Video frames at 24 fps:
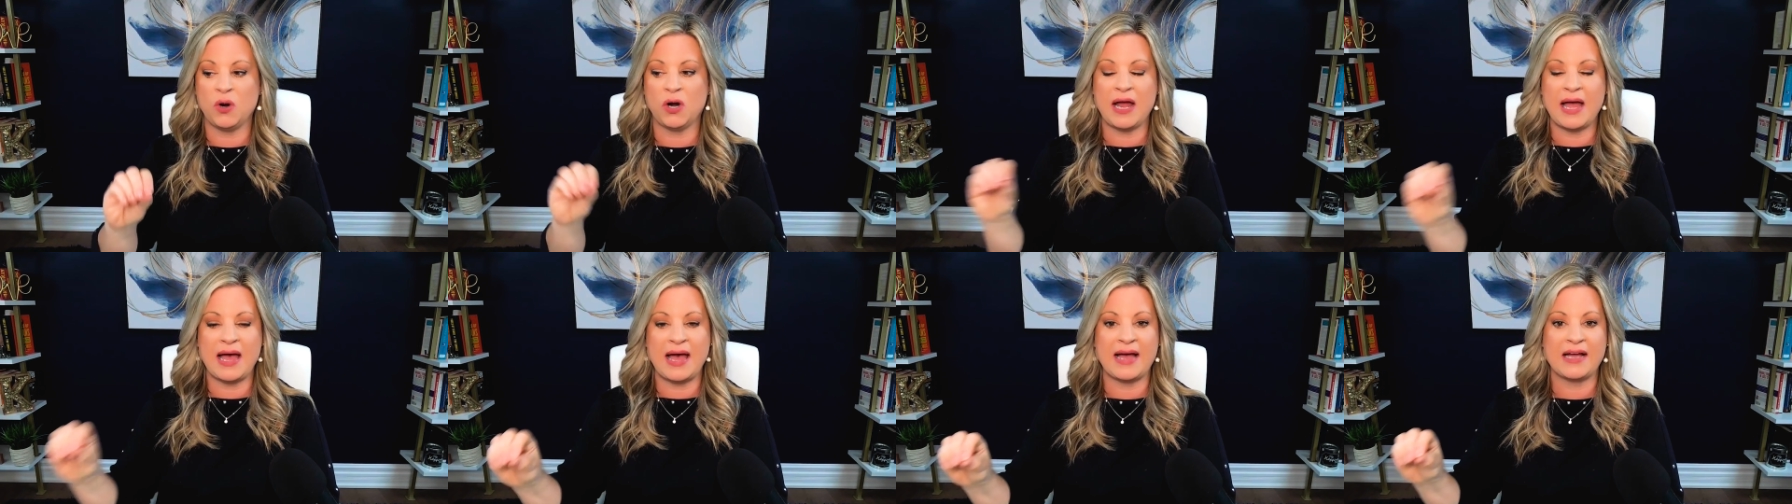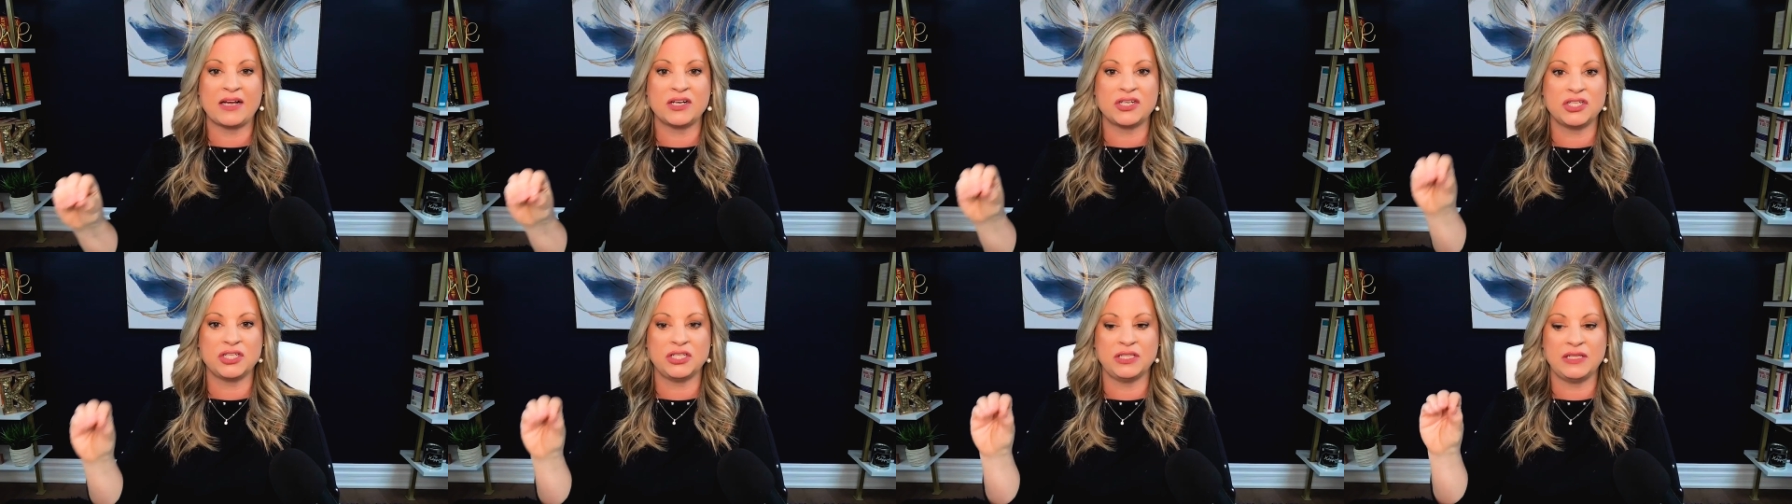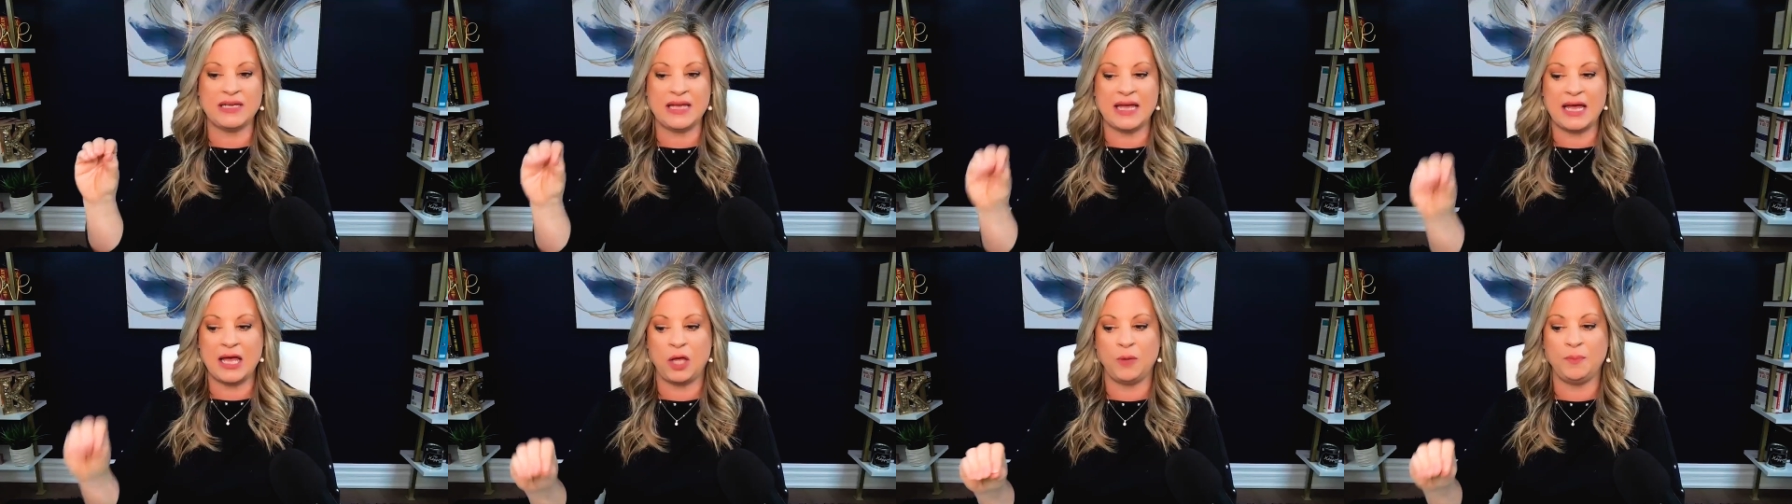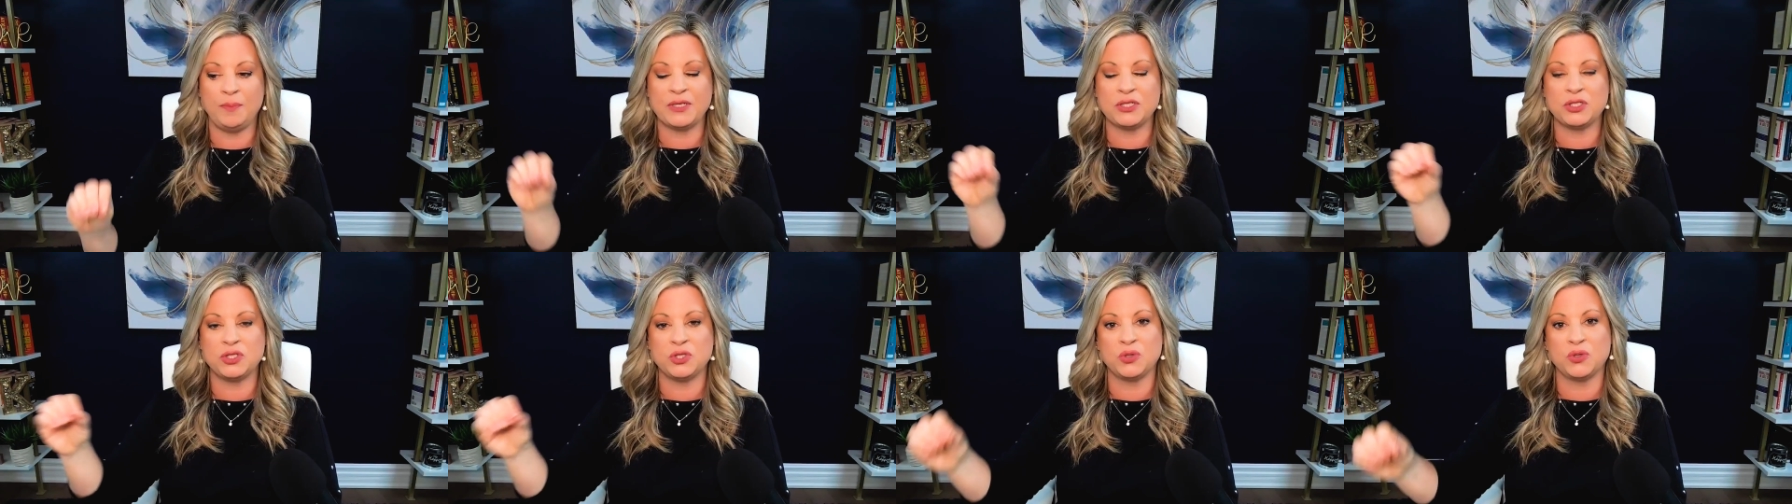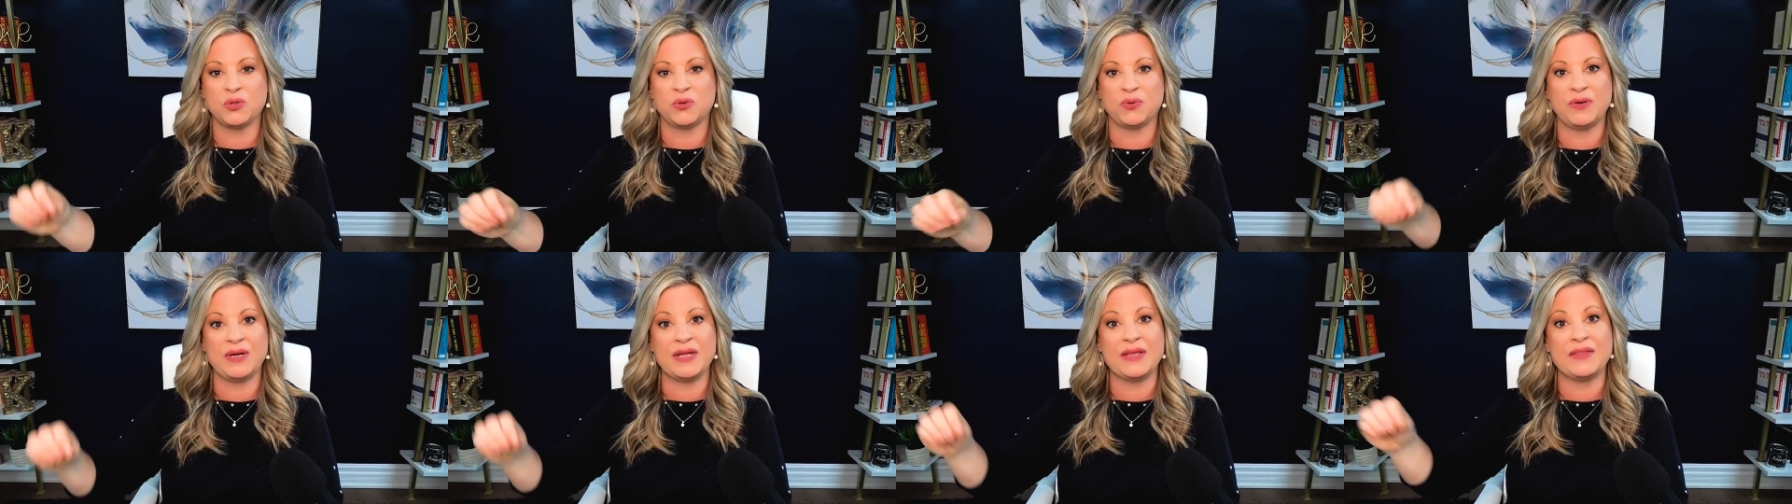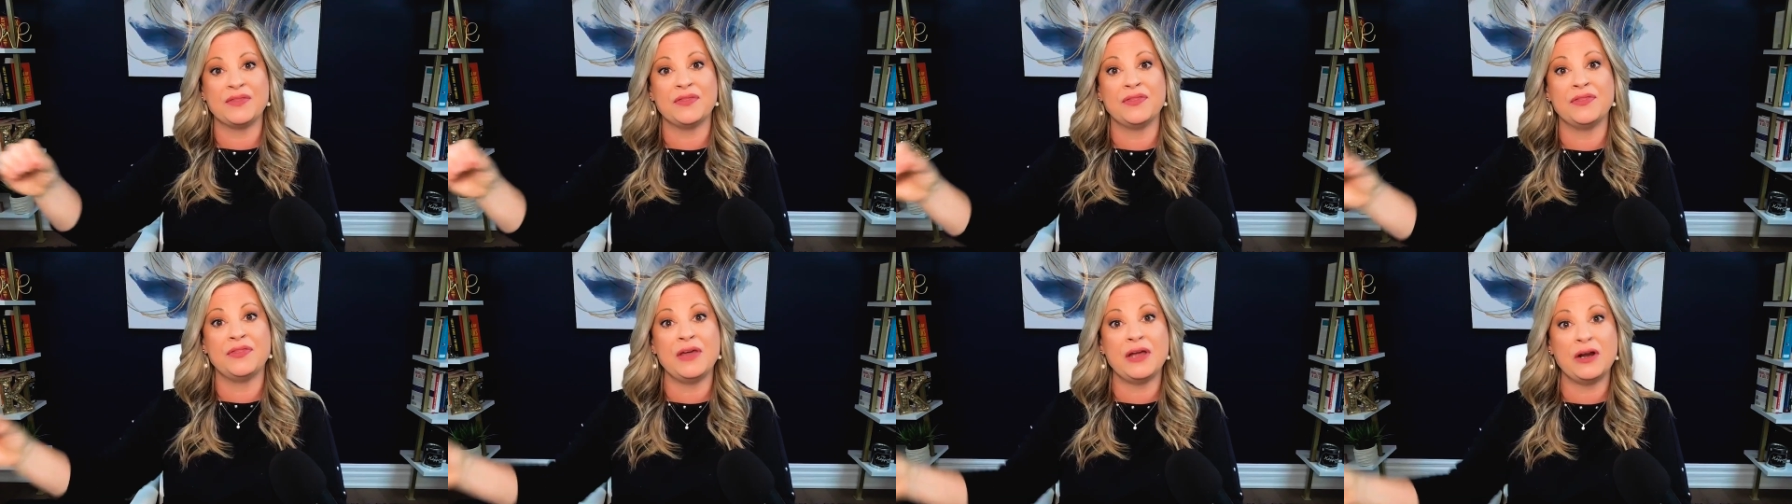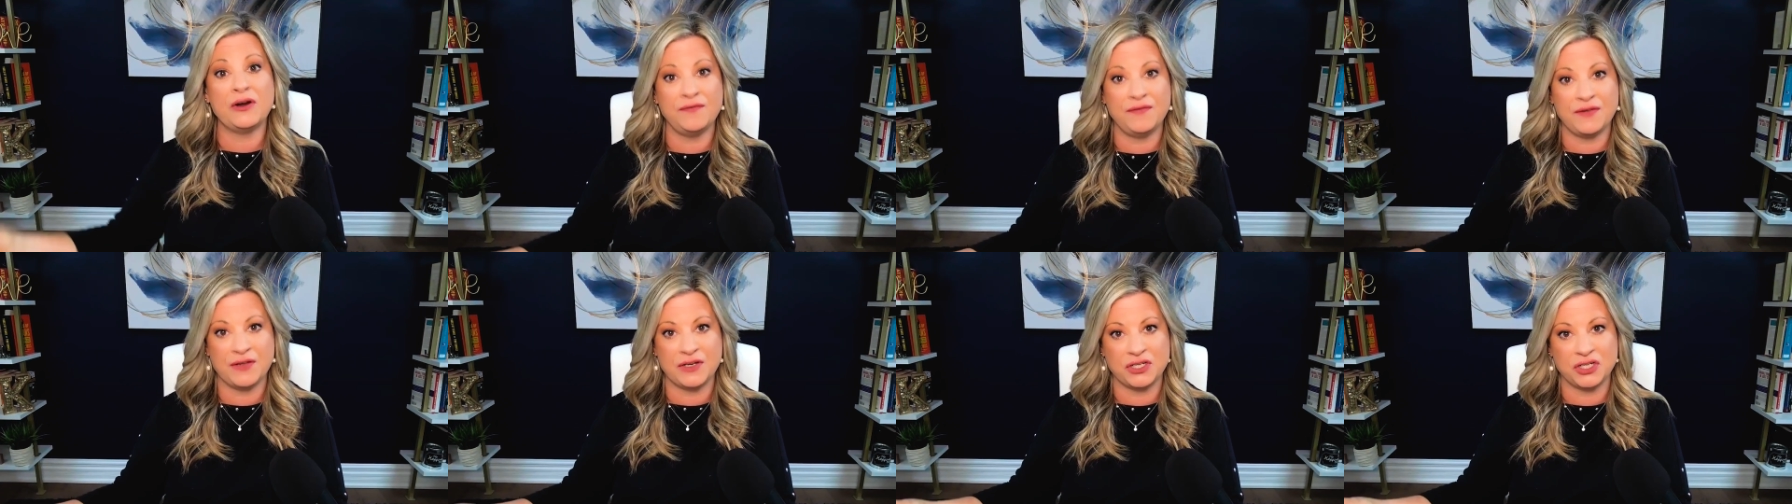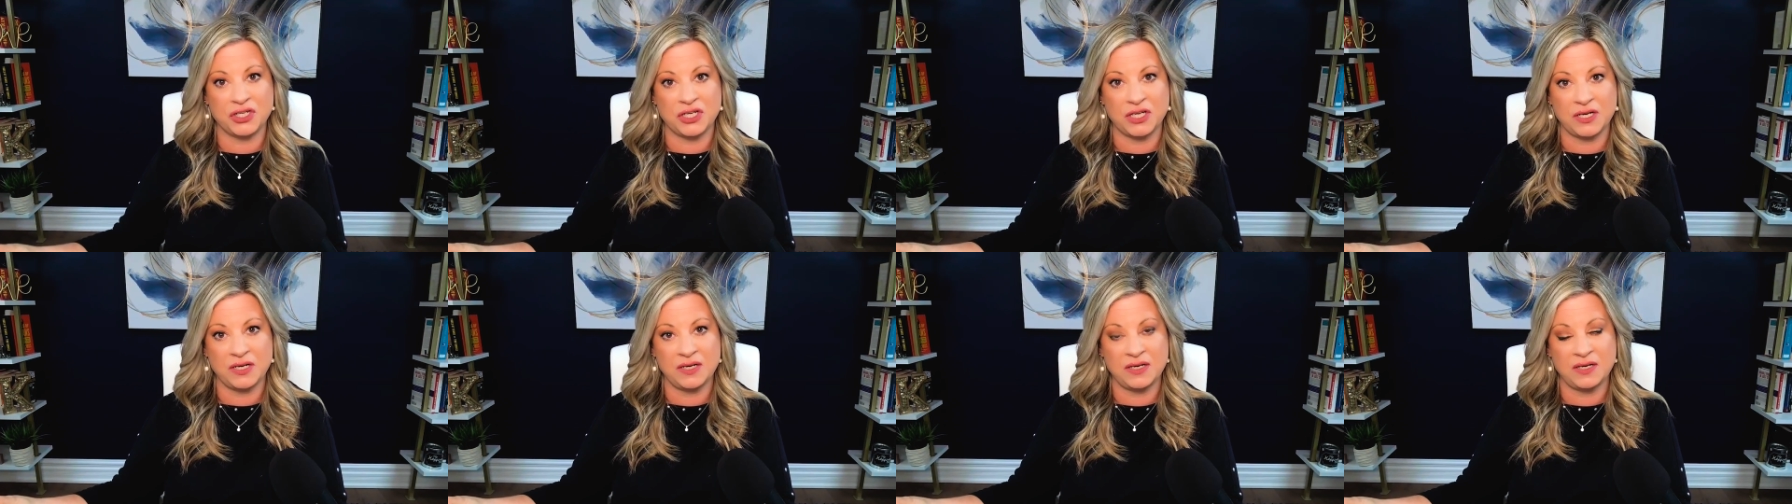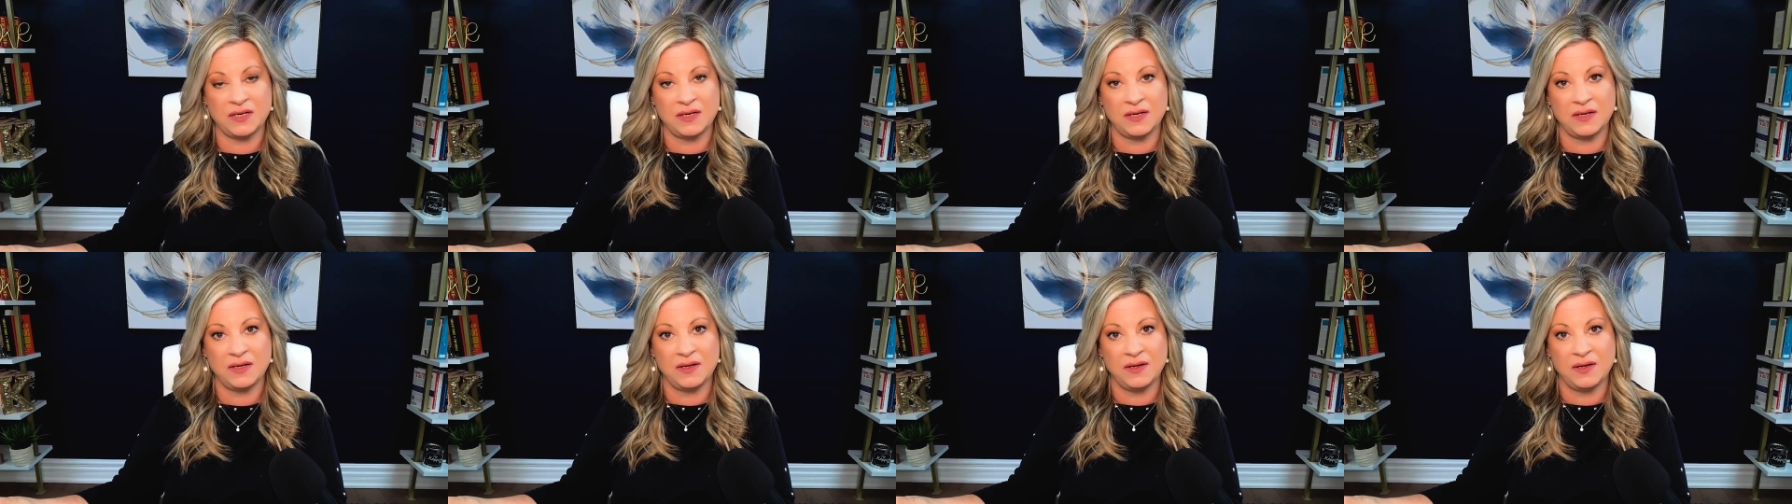are actually helping to create their vision